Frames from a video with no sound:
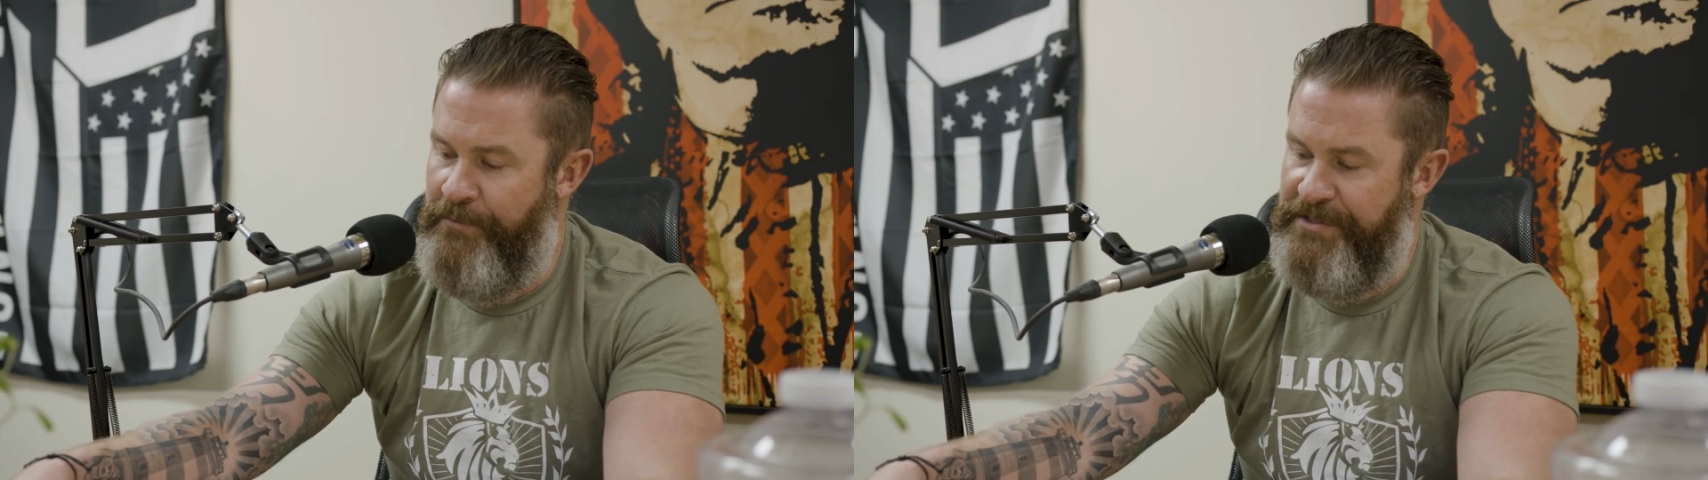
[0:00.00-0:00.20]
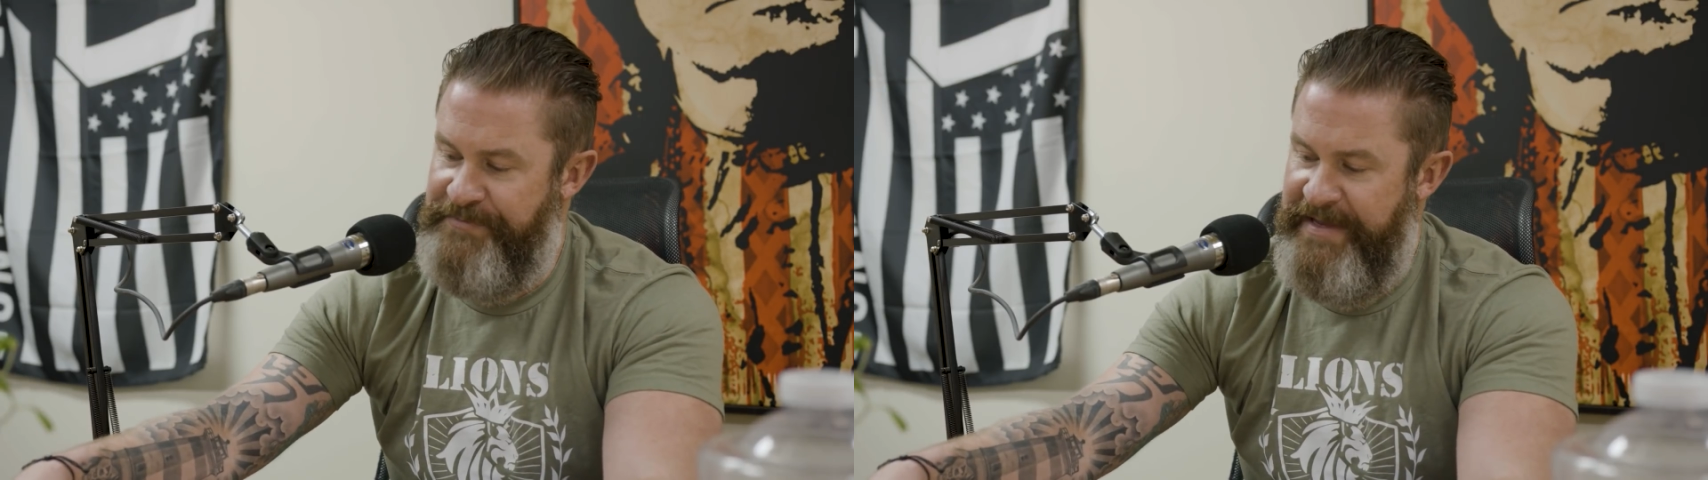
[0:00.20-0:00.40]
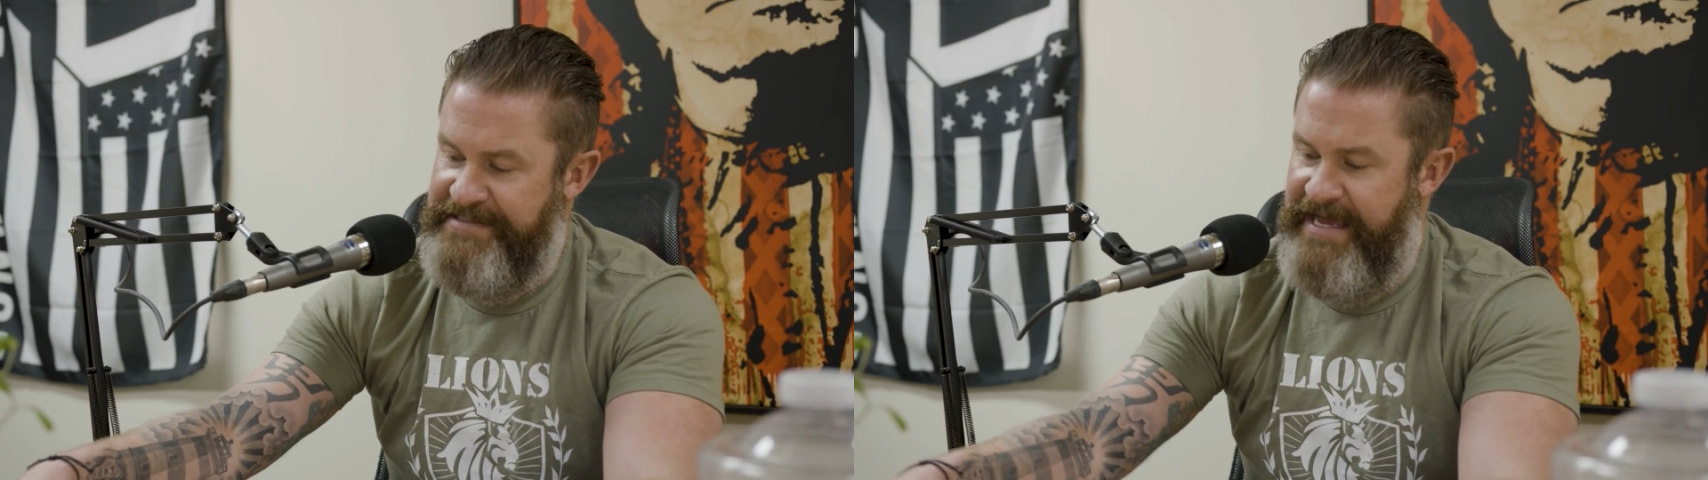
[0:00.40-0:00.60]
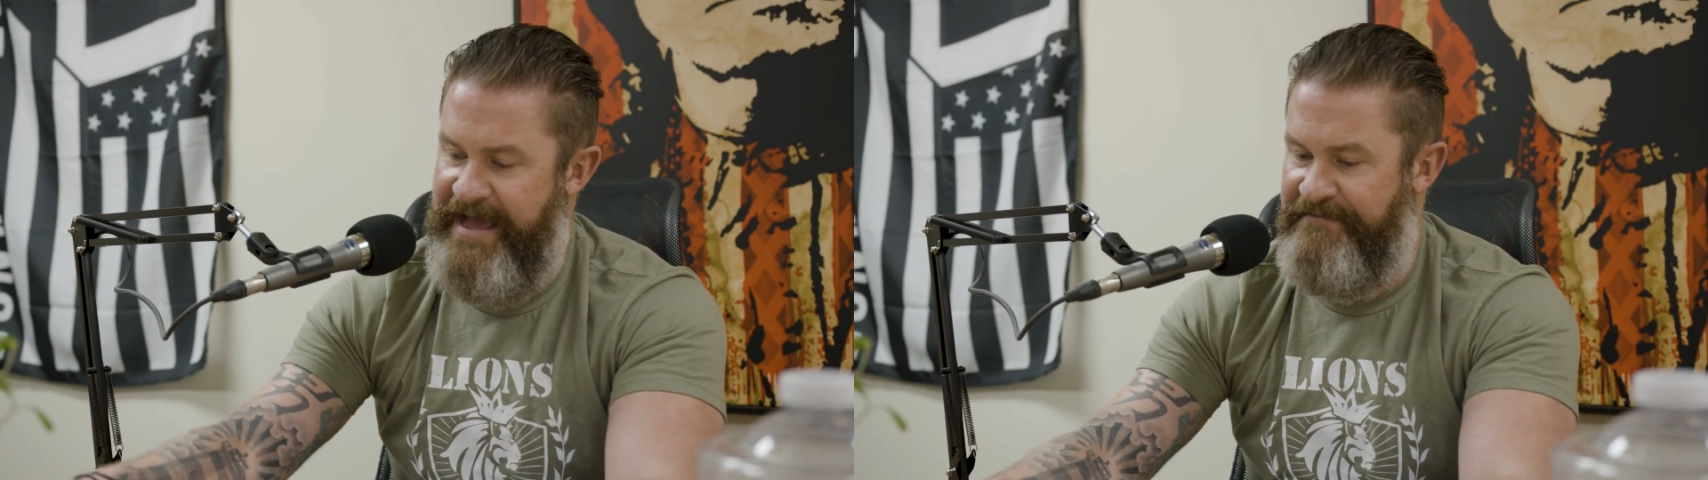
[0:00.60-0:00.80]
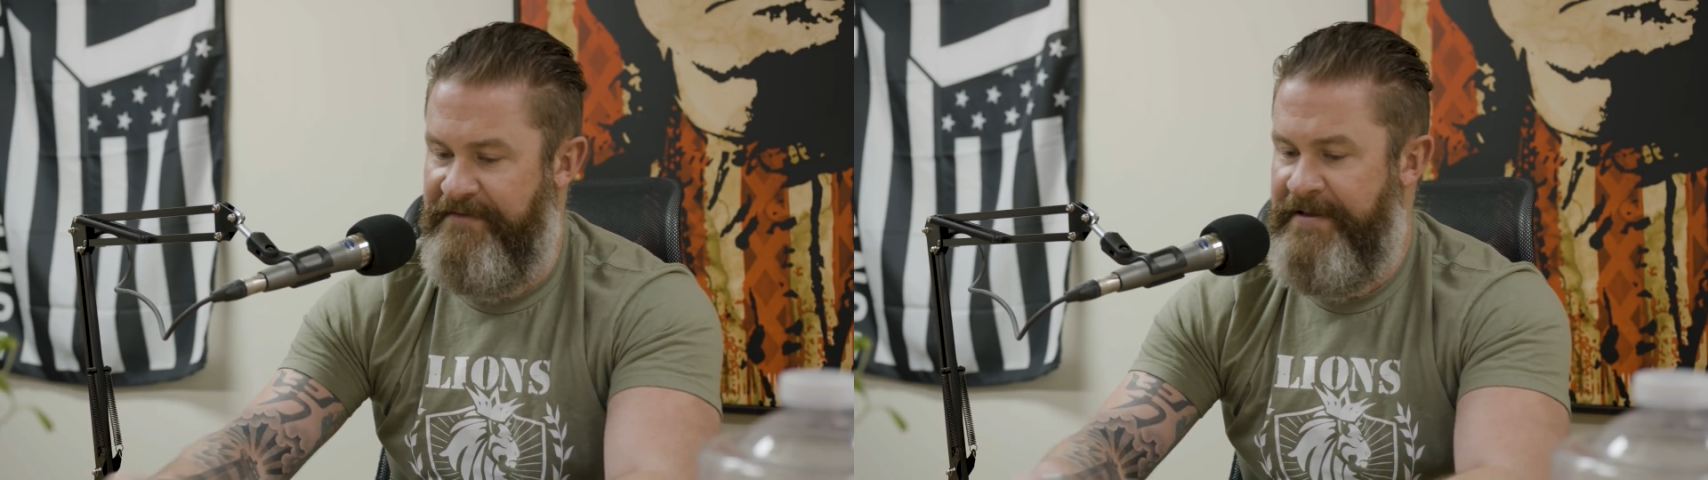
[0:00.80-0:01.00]
which means I
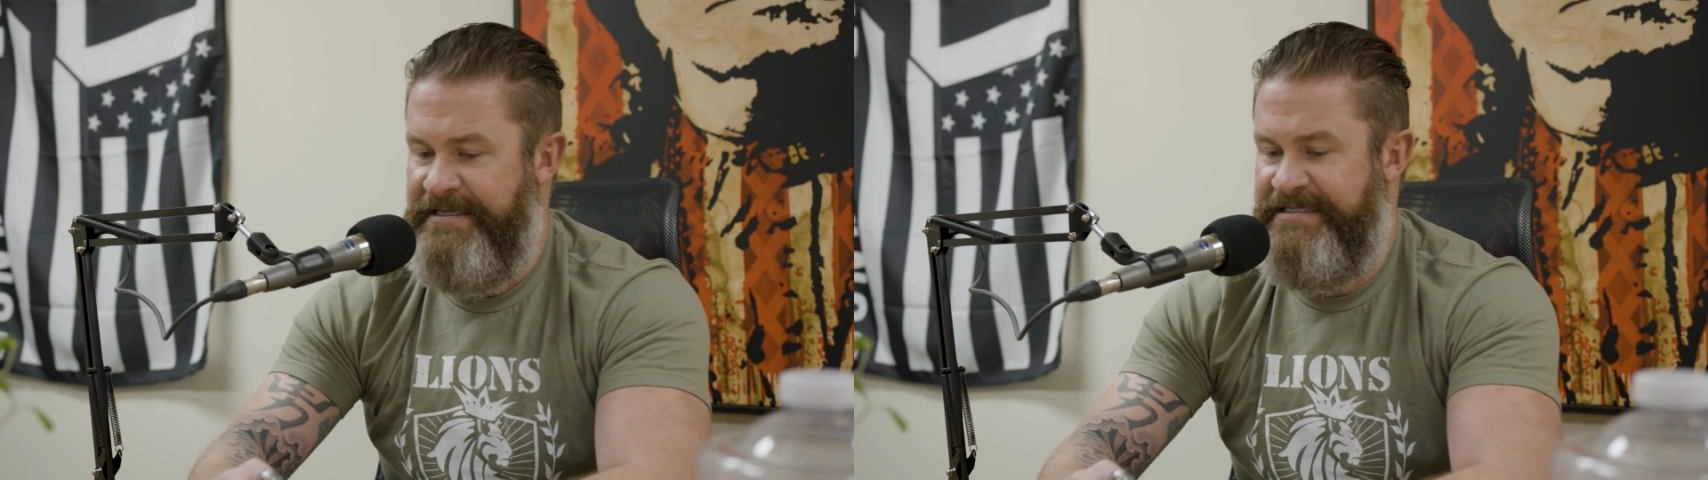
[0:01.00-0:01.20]
have